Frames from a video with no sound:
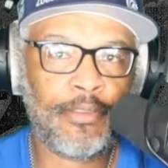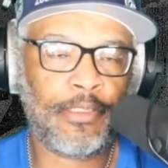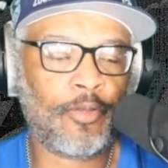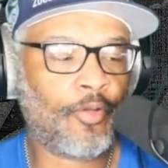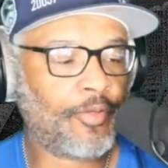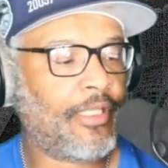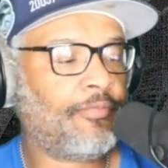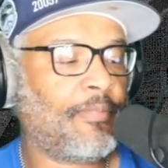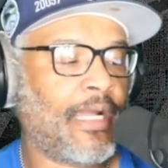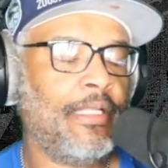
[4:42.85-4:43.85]
You know, give
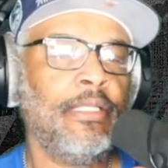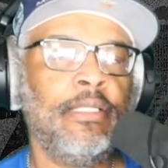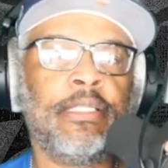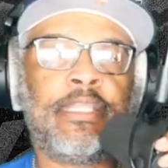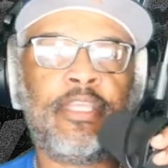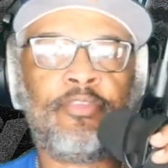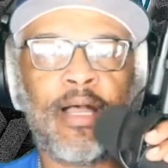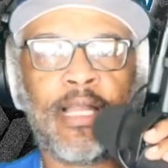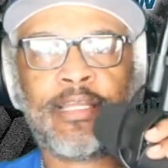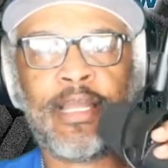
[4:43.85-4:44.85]
my
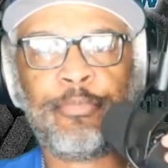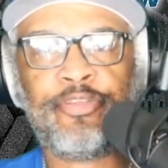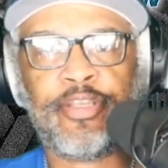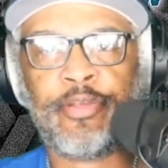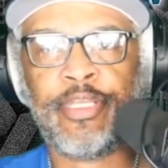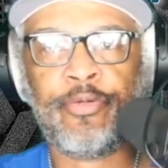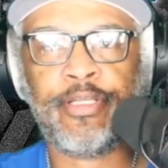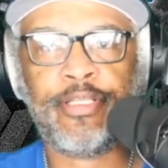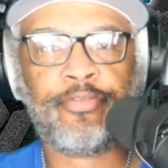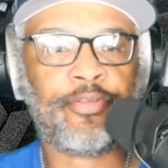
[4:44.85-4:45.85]
commentary on
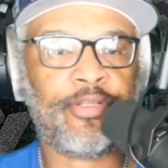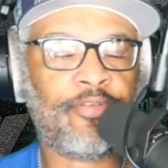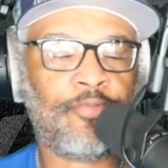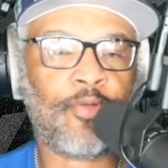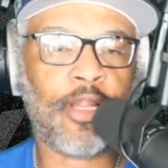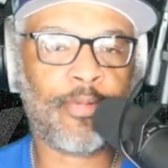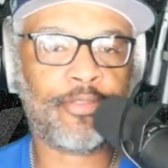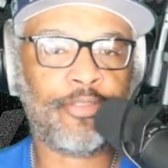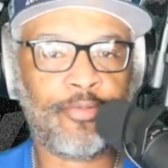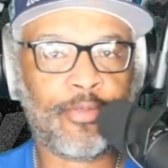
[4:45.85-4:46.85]
it. So this is what I'm
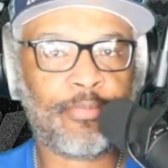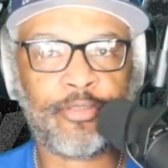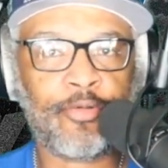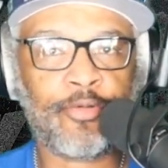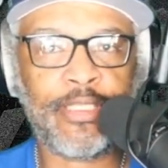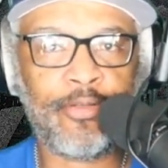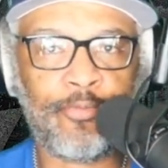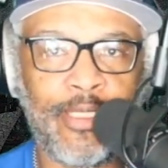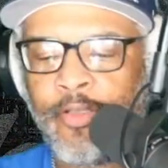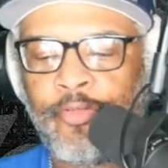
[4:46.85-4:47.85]
about to do. I'm about to go ahead and
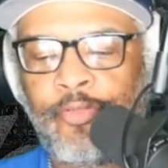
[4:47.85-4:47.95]
read it.